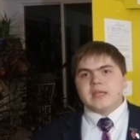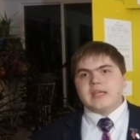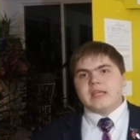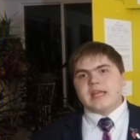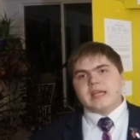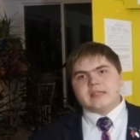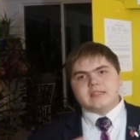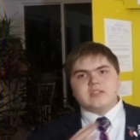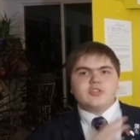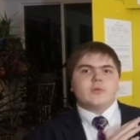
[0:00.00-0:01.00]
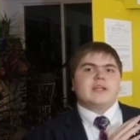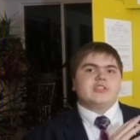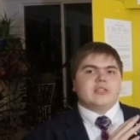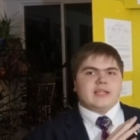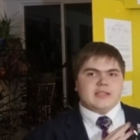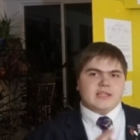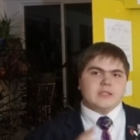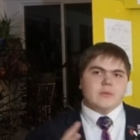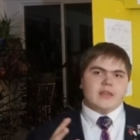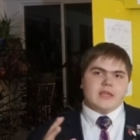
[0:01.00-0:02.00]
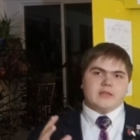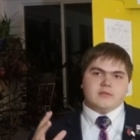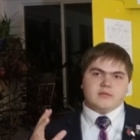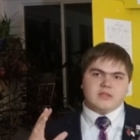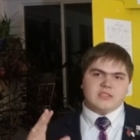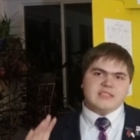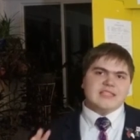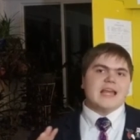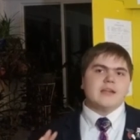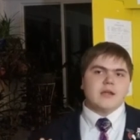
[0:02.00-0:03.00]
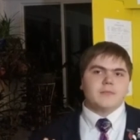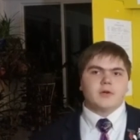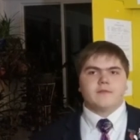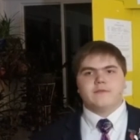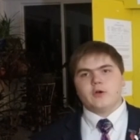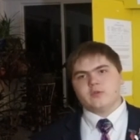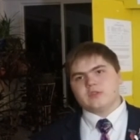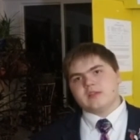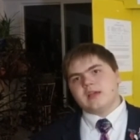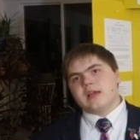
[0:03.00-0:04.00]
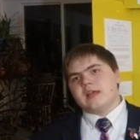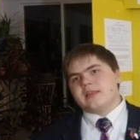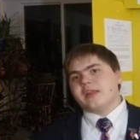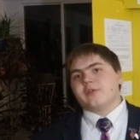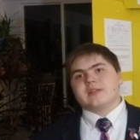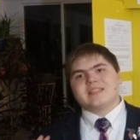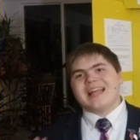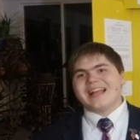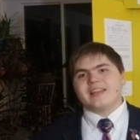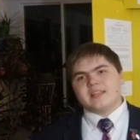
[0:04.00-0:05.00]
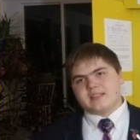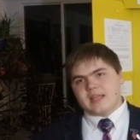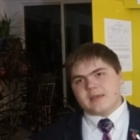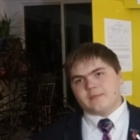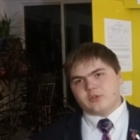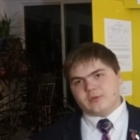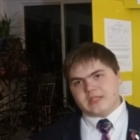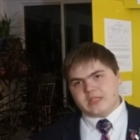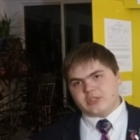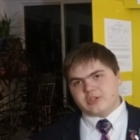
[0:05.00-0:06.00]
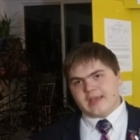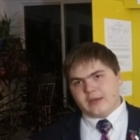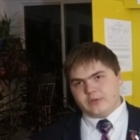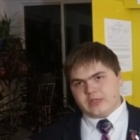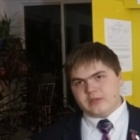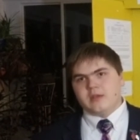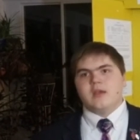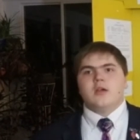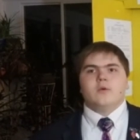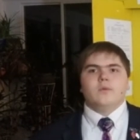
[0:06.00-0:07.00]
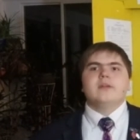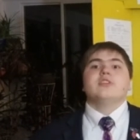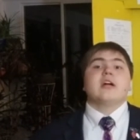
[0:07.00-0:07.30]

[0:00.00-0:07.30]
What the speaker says: in a situation like this, with a set number of votes that are exactly the same between each county, which